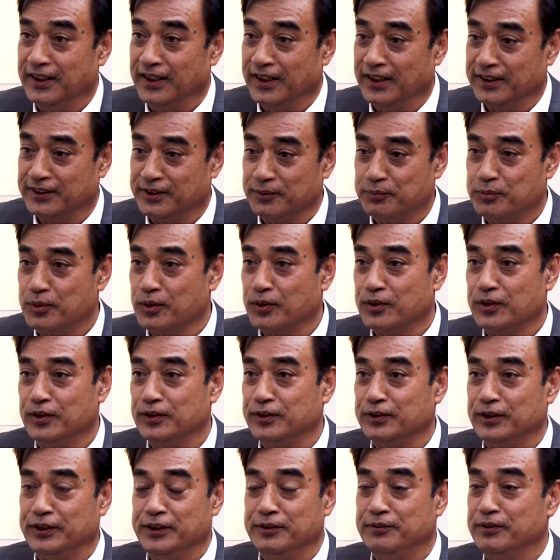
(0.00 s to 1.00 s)
the
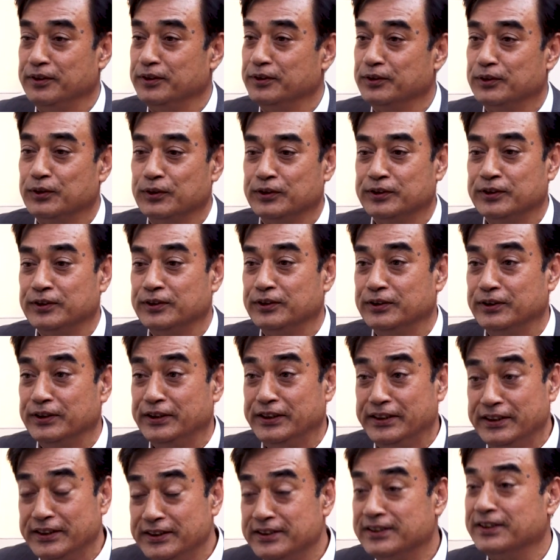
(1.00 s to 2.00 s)
broker even doesn't
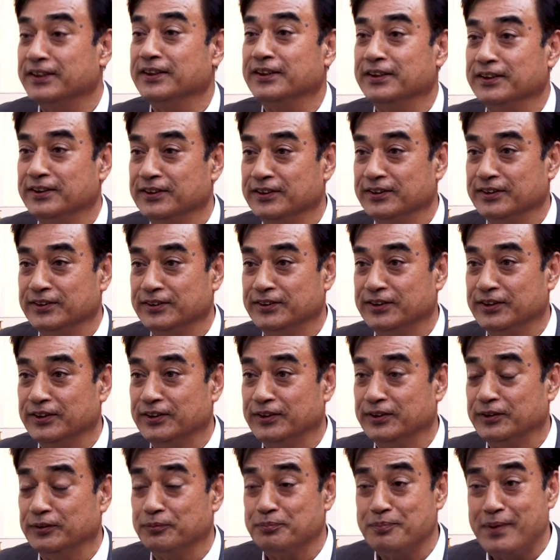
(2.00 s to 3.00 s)
need
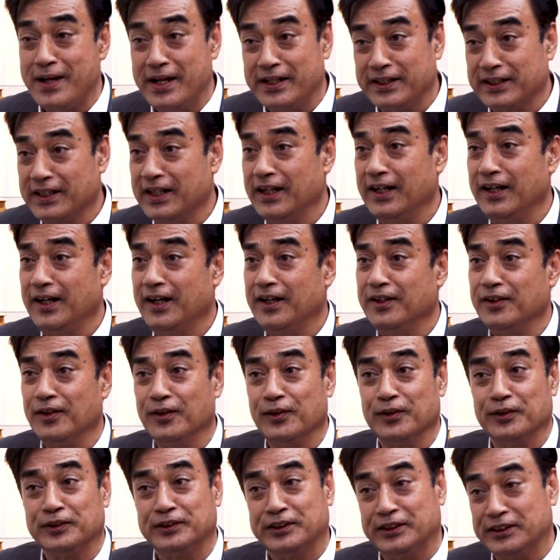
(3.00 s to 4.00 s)
their PAN card
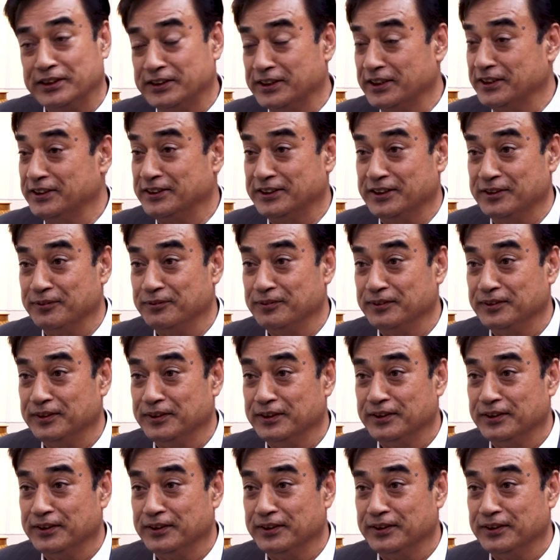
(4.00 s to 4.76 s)
or citizenship.